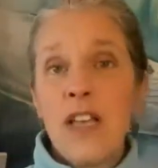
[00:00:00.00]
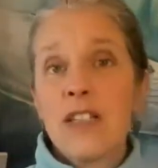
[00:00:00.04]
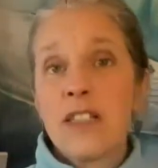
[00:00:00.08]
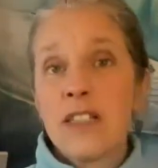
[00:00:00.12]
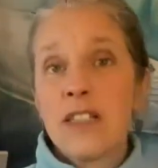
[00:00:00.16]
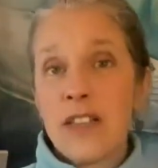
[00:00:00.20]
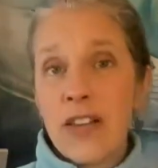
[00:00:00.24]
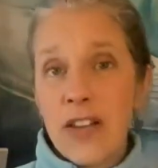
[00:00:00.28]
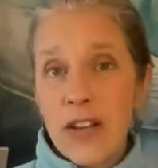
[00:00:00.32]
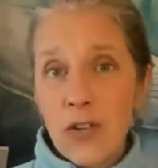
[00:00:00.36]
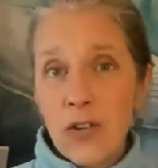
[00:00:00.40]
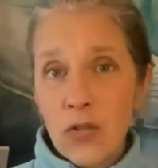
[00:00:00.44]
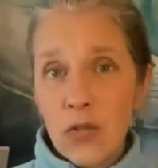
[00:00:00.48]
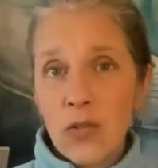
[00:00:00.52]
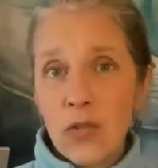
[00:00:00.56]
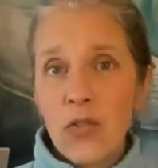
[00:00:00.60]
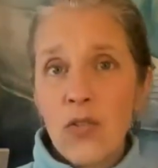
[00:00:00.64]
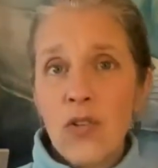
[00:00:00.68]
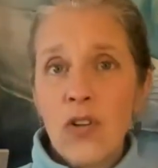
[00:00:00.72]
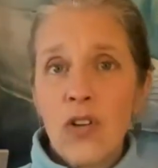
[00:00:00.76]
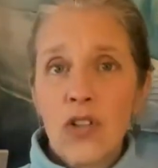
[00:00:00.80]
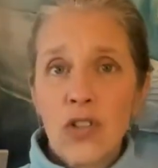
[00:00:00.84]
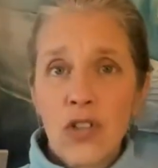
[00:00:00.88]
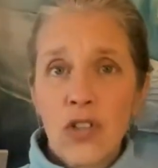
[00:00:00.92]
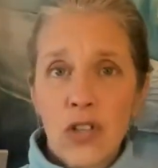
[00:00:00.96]

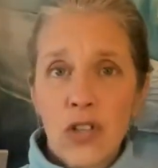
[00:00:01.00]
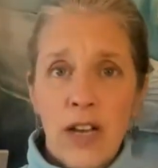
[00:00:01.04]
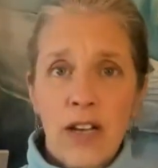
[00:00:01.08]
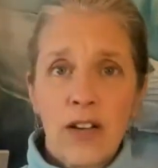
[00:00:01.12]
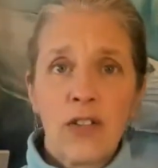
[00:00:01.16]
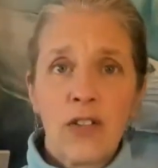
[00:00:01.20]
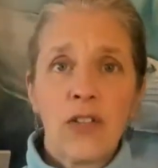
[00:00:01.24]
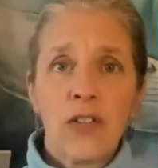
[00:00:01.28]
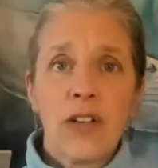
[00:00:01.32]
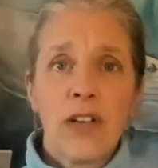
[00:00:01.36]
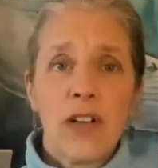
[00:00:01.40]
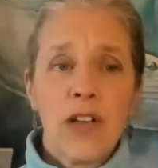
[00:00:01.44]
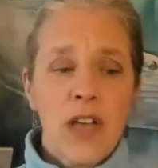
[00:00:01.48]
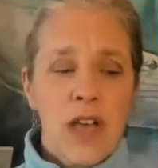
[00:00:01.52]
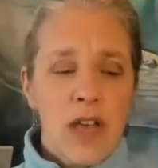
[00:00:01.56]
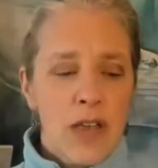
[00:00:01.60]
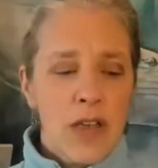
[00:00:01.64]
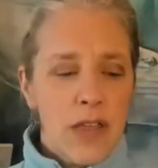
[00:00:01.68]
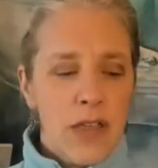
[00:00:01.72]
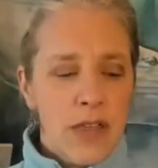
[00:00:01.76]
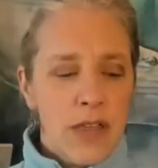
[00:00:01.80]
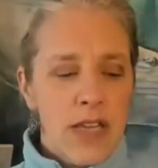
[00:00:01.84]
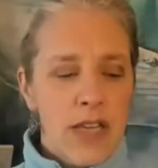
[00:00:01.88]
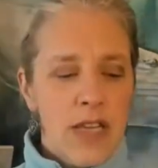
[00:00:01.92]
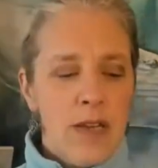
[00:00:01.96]
sacral chakra
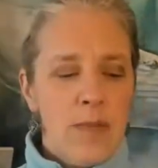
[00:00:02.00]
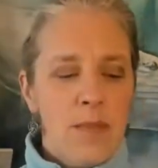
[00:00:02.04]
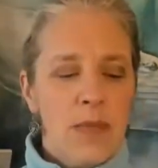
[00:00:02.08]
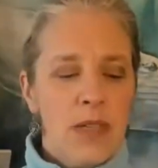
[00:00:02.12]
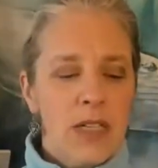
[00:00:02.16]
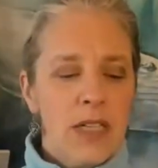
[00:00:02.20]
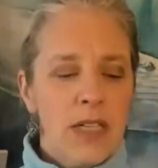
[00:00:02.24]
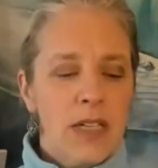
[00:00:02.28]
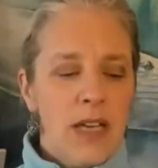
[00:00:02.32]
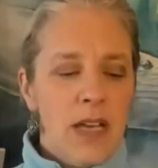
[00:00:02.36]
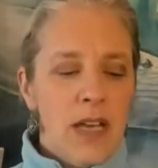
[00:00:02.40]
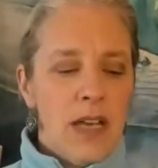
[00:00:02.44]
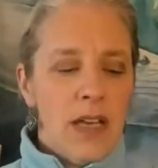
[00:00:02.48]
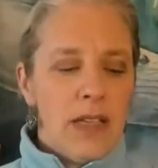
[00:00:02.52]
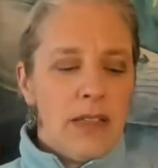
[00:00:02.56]
themed